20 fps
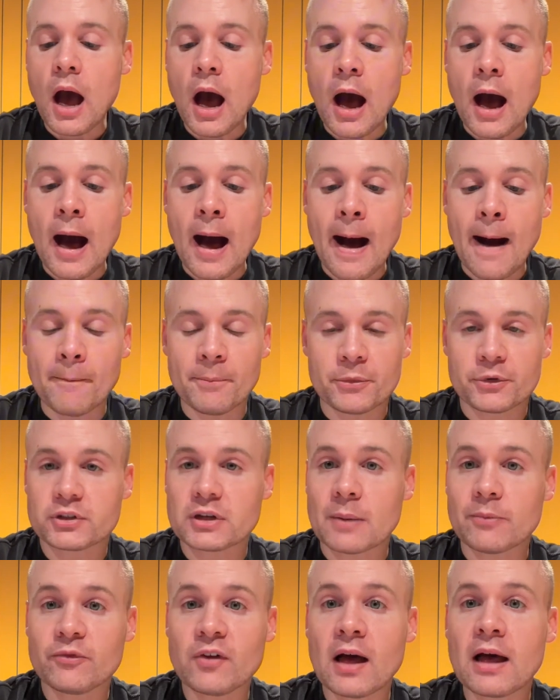There's
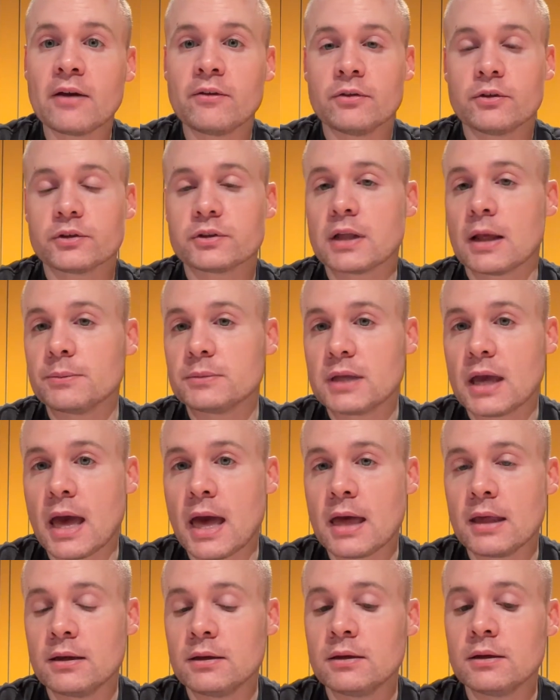top 5, there's top
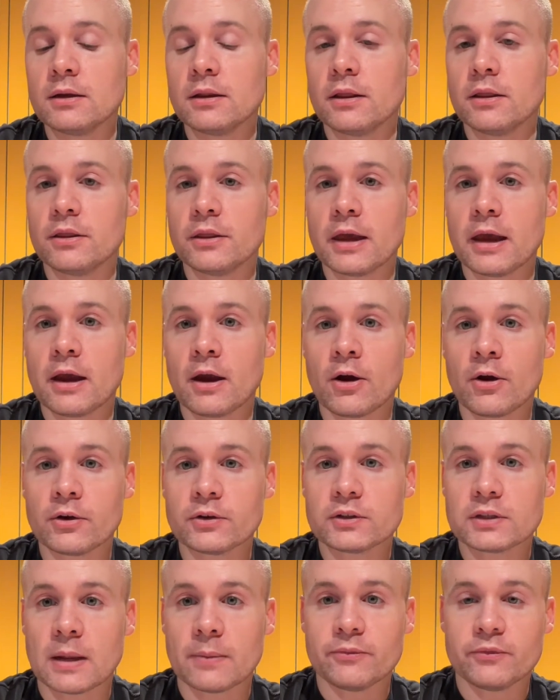10,
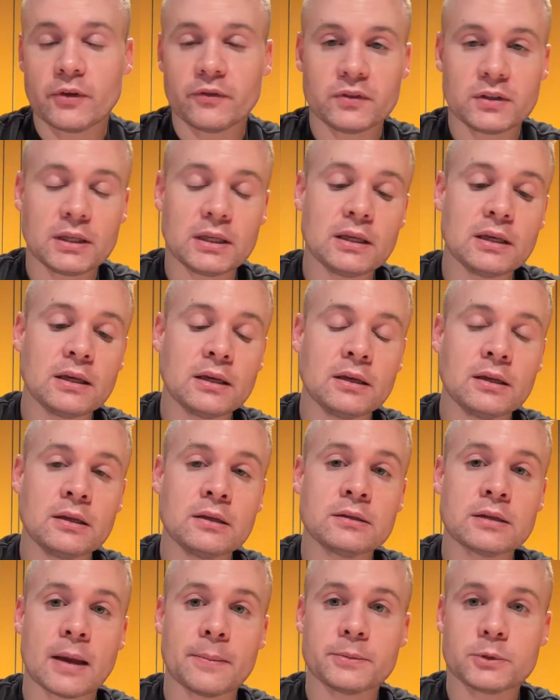there's top
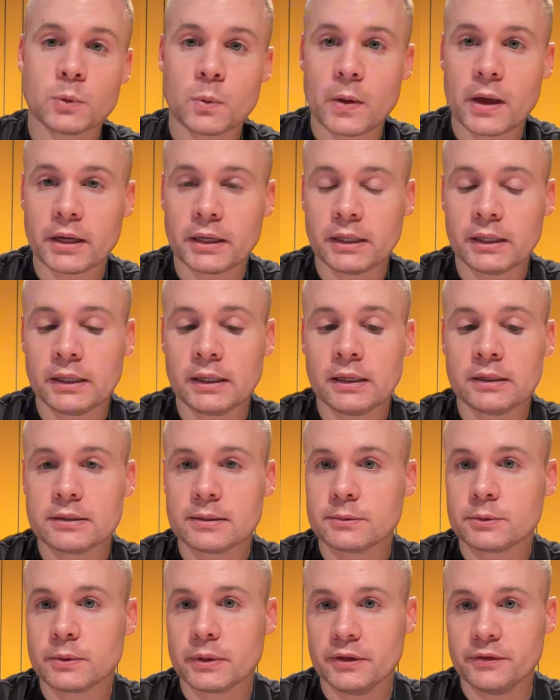15, top 20,
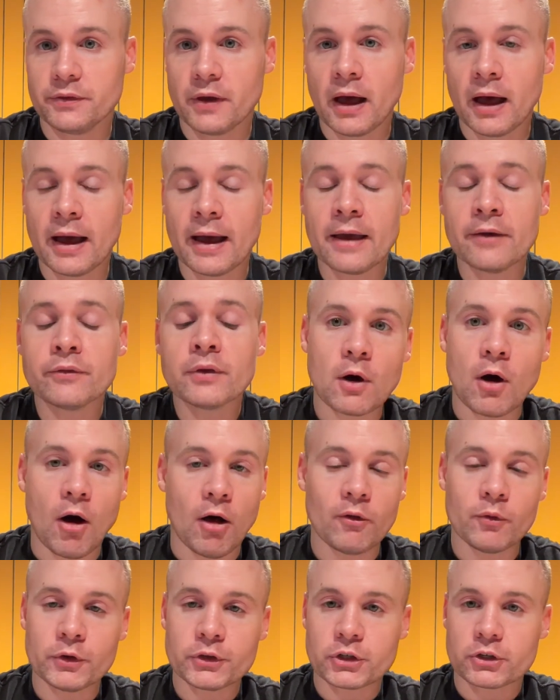top 25,
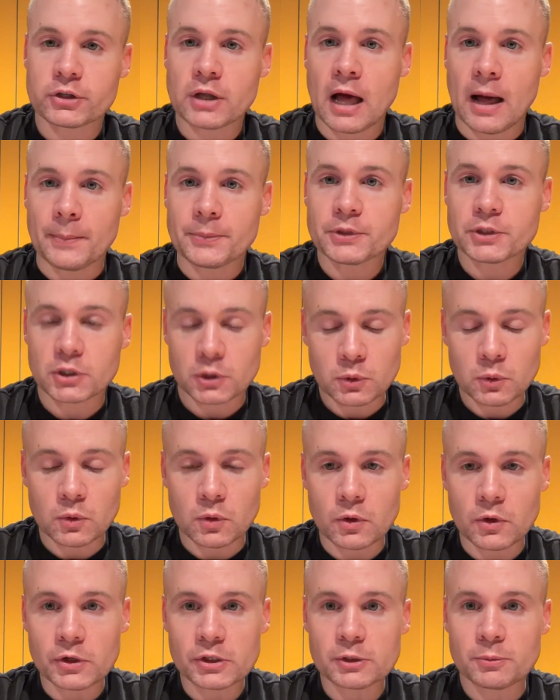all of which are top
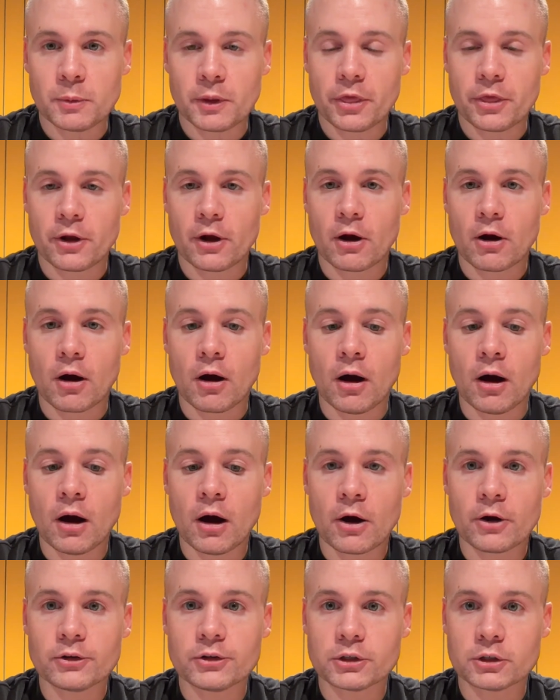schools, but there
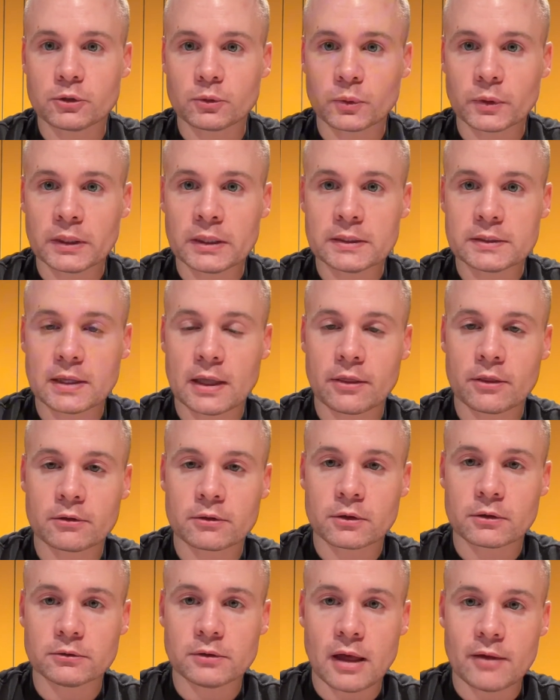are degrees and
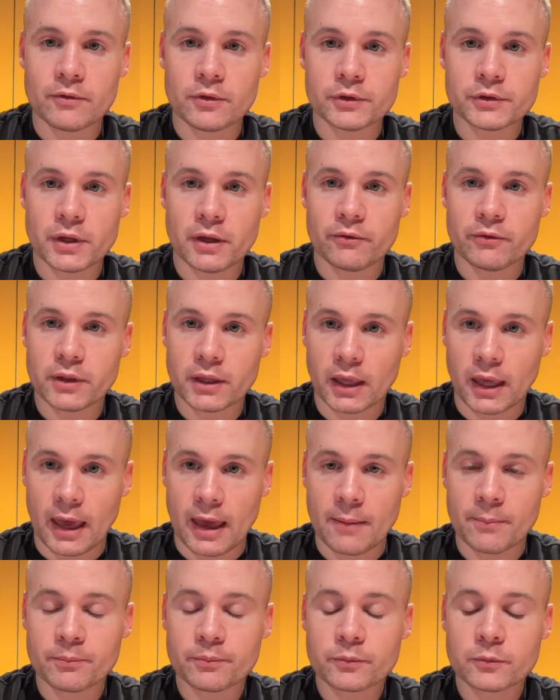there are levels of the
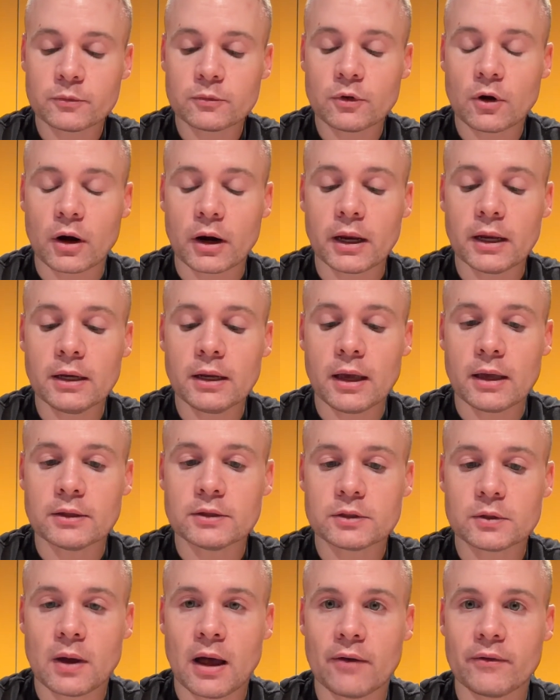game. All right.
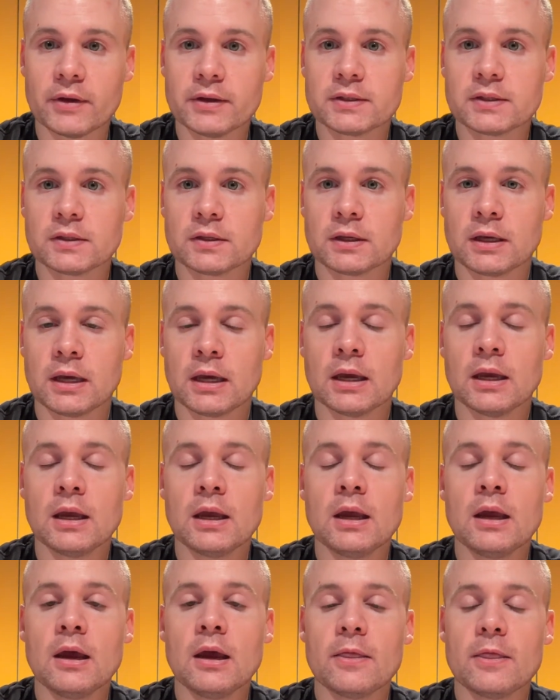And so obviously
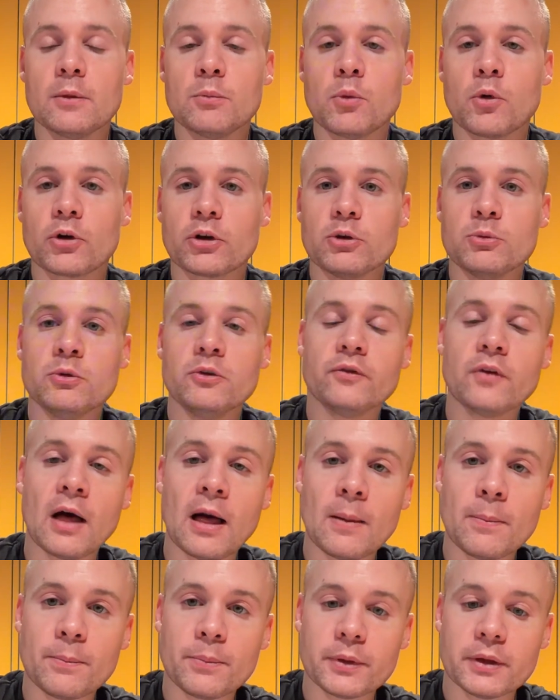the more you move
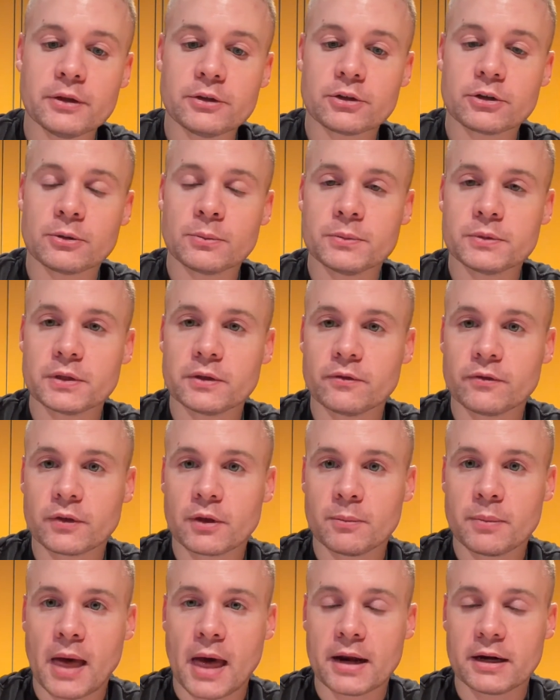up in terms of
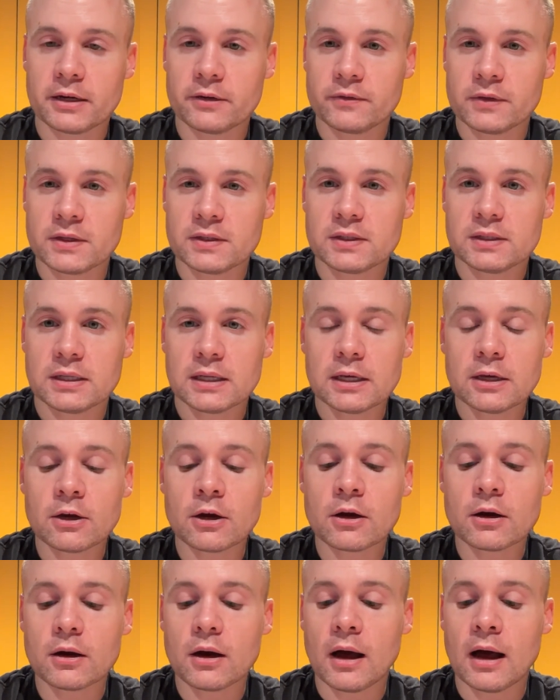competitiveness
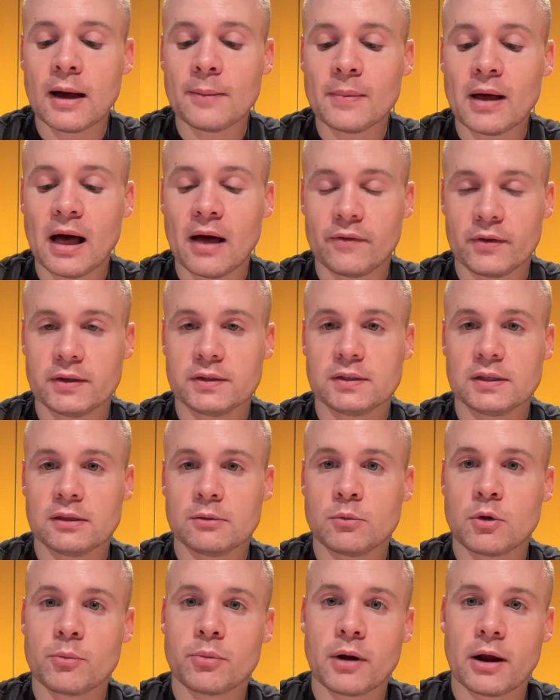tier, obviously
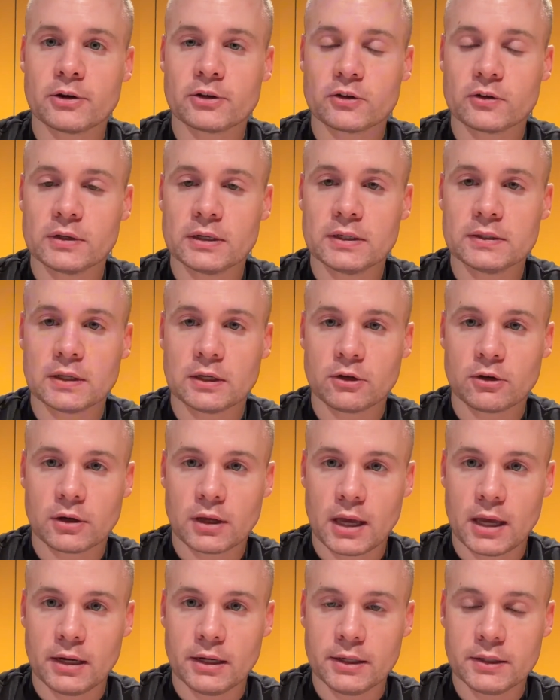the more pressure it is on your
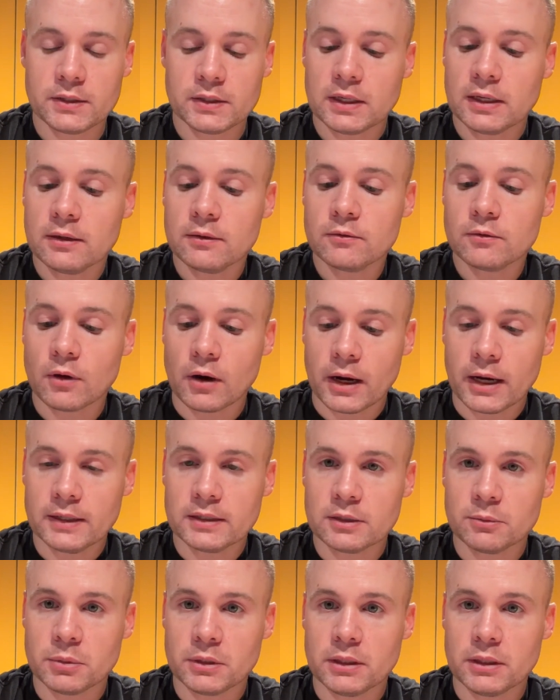candidacy, right, to